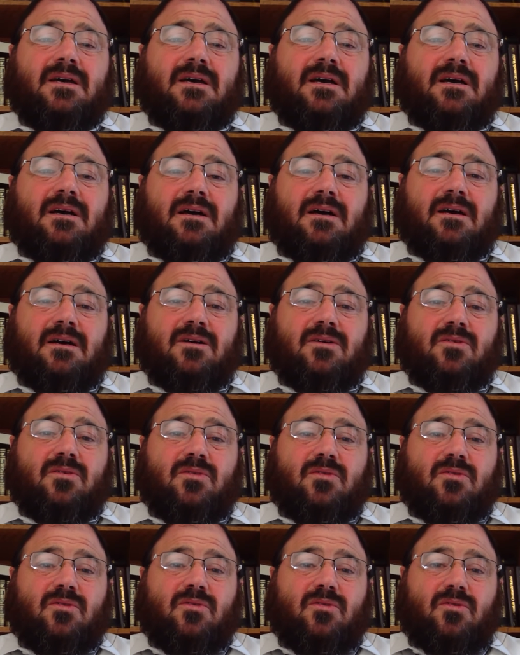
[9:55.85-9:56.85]

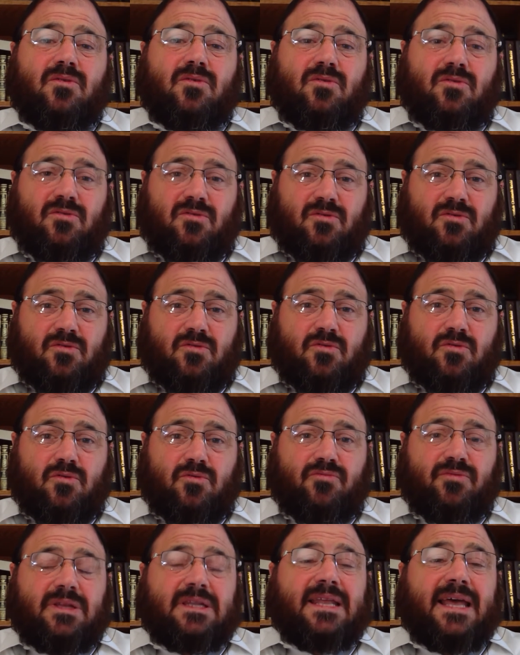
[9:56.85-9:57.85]
who
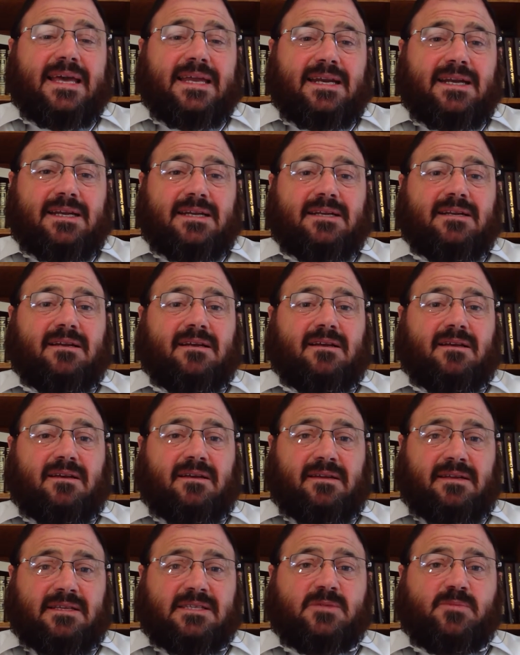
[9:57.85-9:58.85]
related
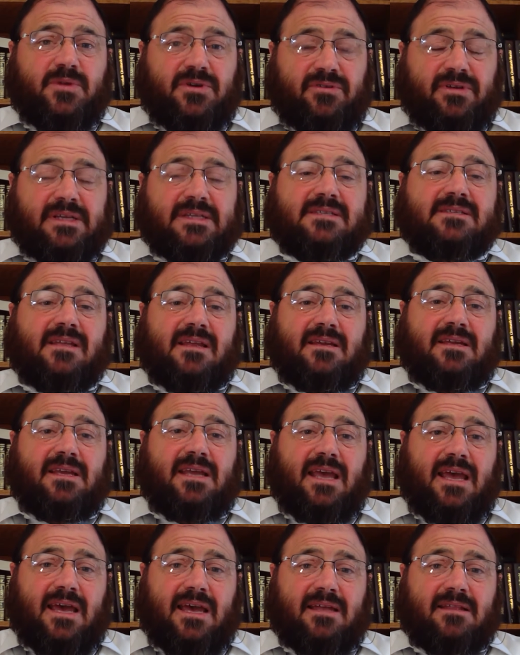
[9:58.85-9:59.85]
an experience that
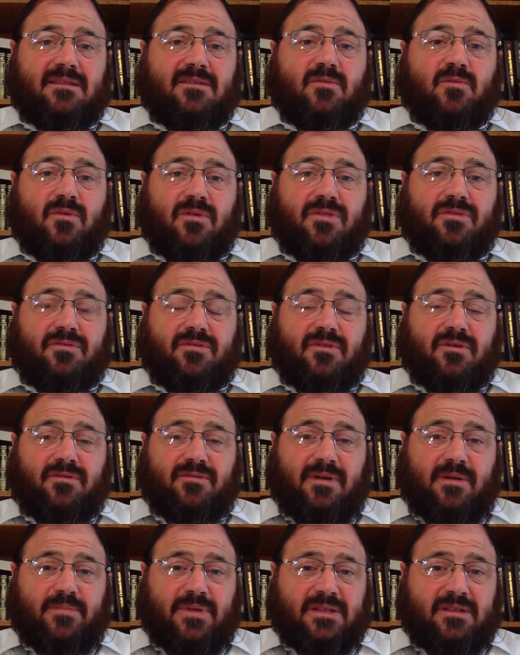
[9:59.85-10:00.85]
he had with
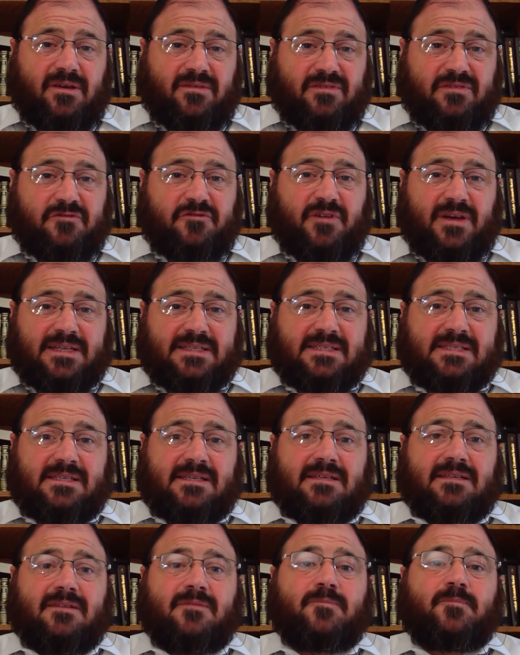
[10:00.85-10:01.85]
Rabbi David
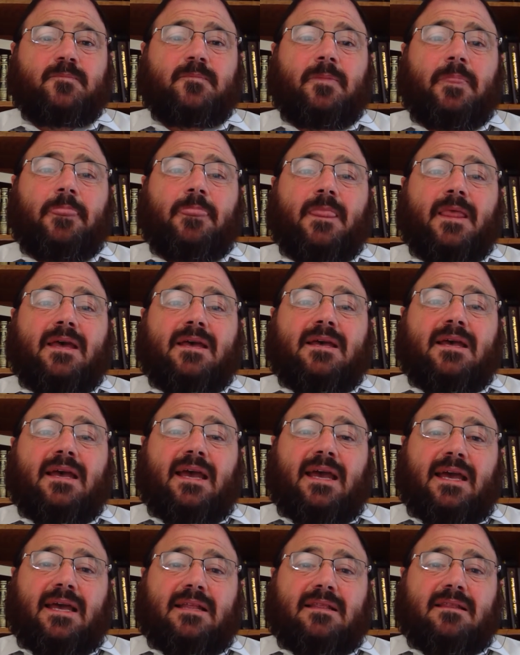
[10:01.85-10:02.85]
Feinstein.
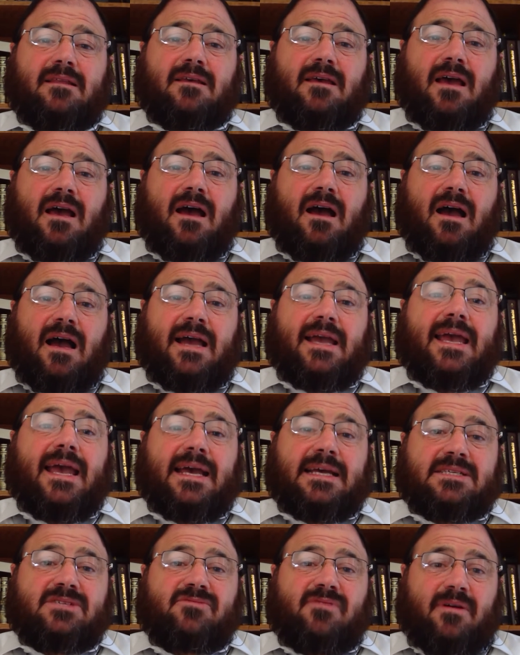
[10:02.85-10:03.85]
And I
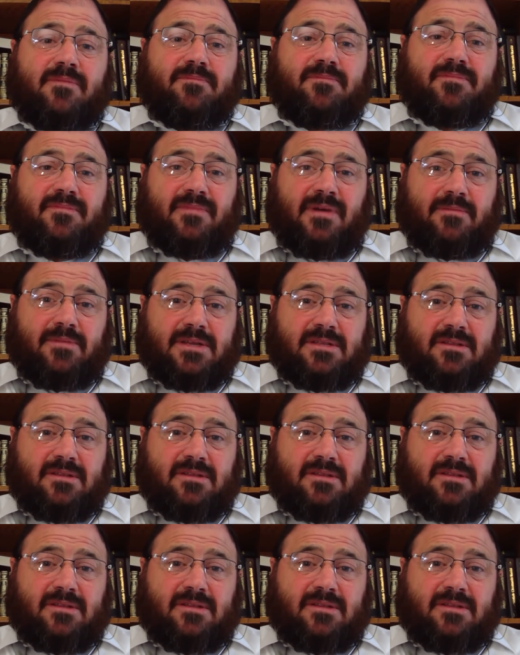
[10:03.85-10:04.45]
asked Rabbi